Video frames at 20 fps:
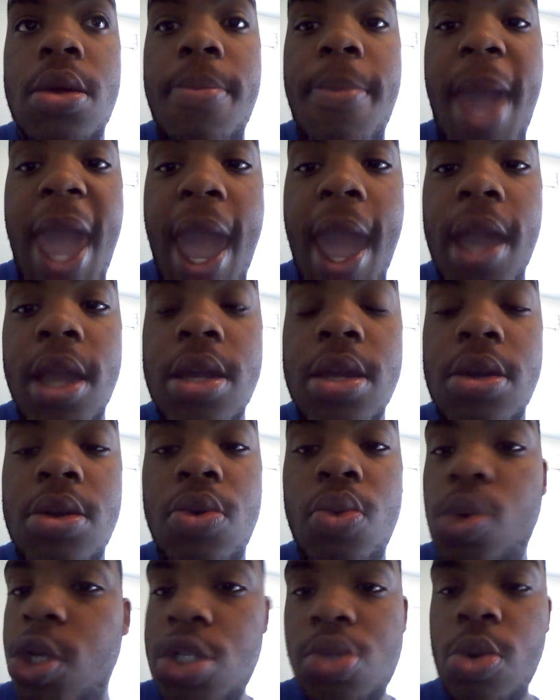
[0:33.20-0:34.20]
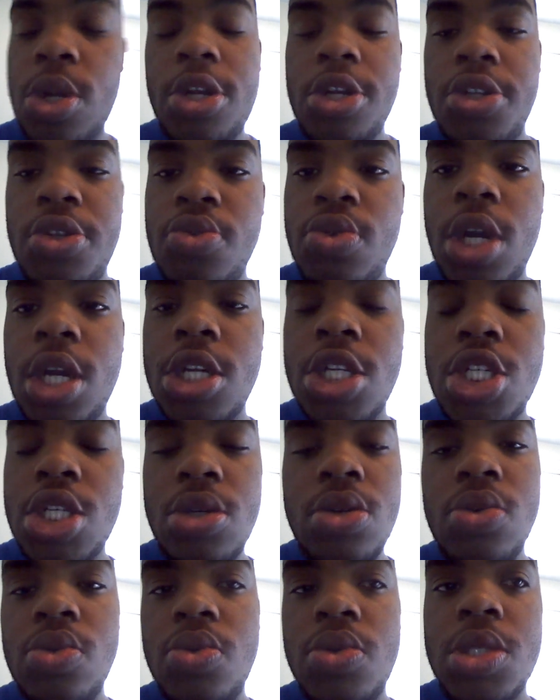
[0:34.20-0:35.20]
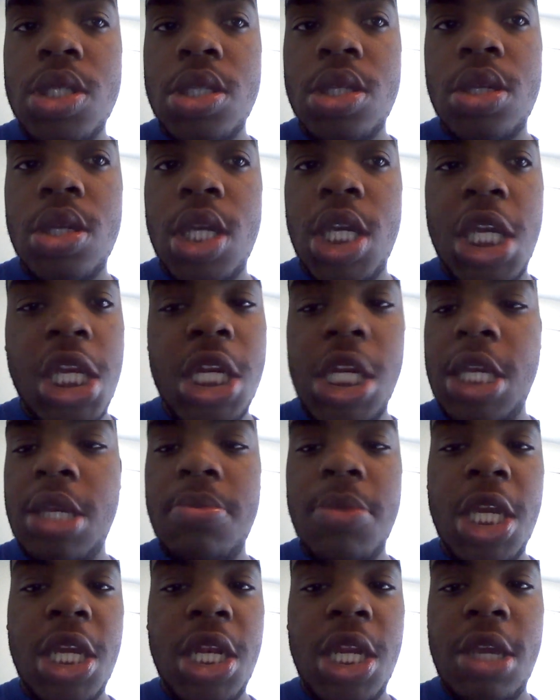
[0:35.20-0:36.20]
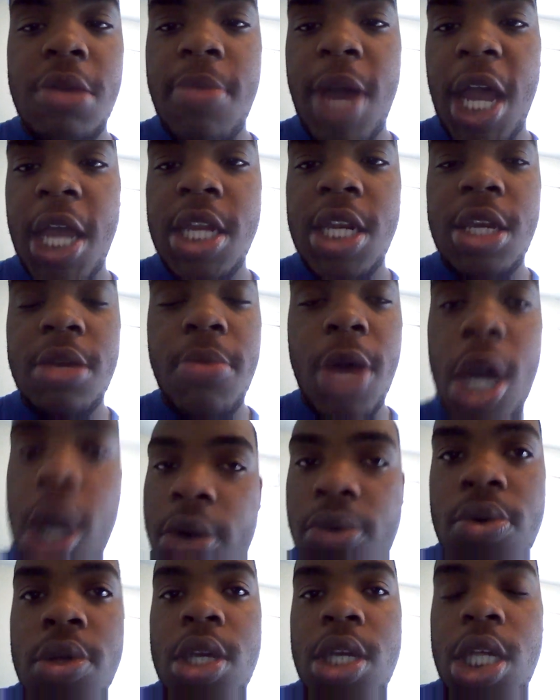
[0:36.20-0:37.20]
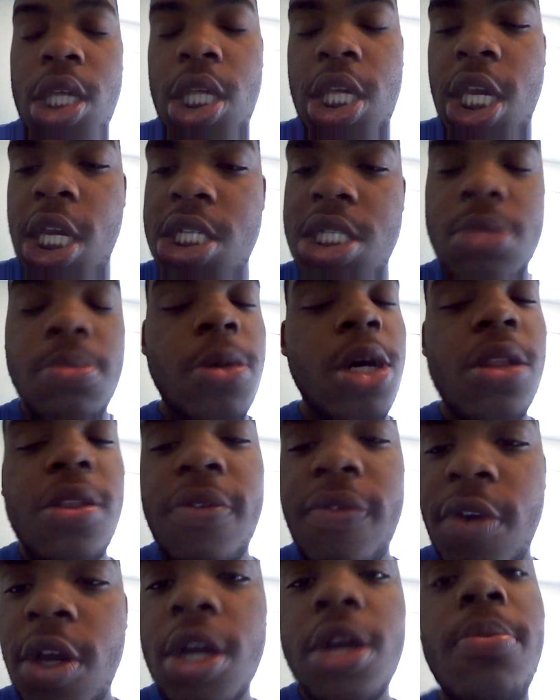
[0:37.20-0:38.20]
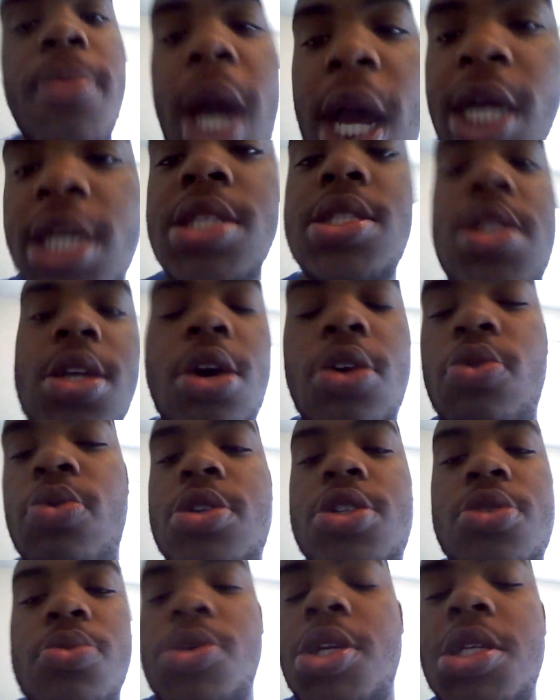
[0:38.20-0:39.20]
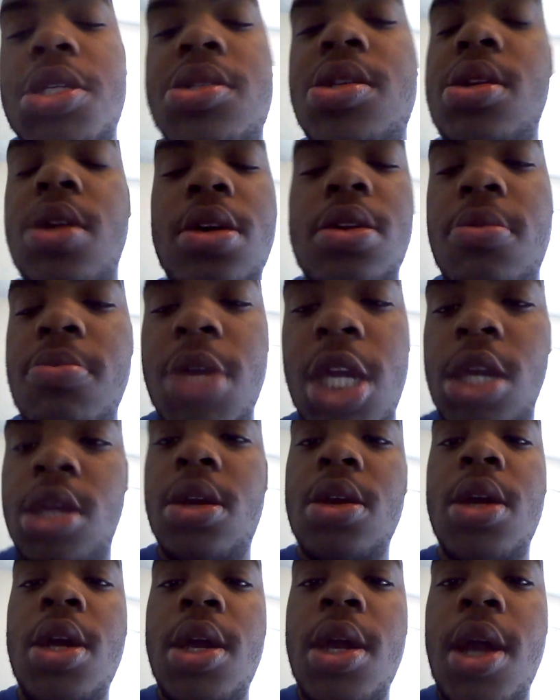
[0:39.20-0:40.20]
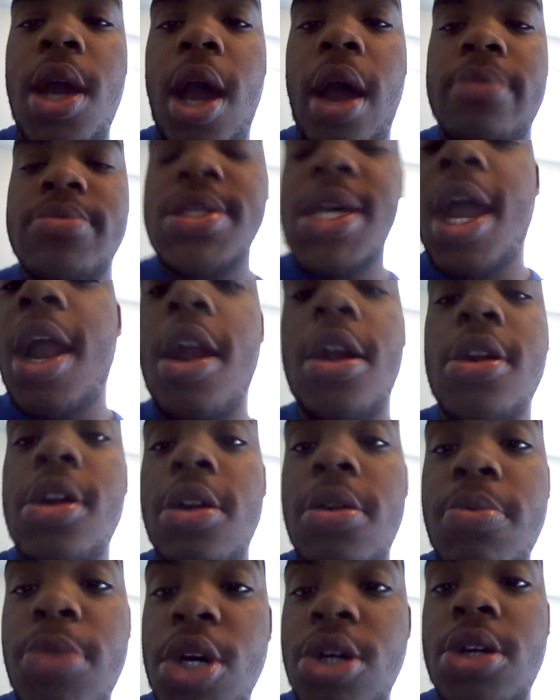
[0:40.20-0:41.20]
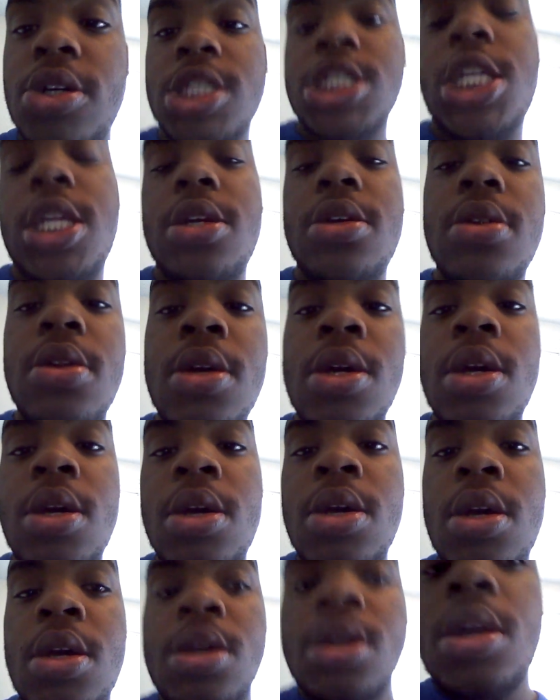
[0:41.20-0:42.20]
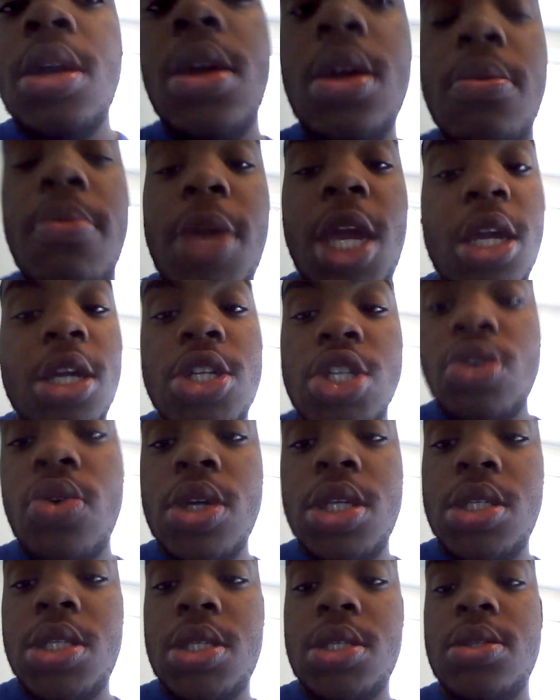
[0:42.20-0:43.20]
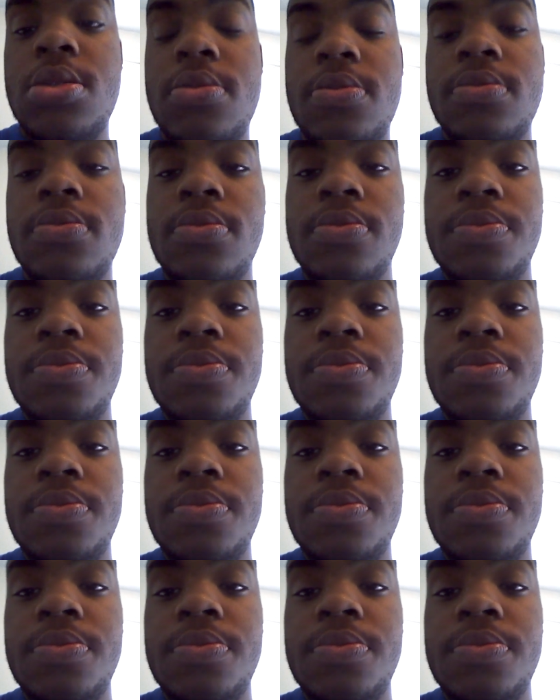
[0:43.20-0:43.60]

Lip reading: Mac? Which one are you going to choose? Eeny, meeny, miny, mo. Catch a motherfucker by his toe. Which one is it going to be? I'm tired of the bullshit. Make a choice.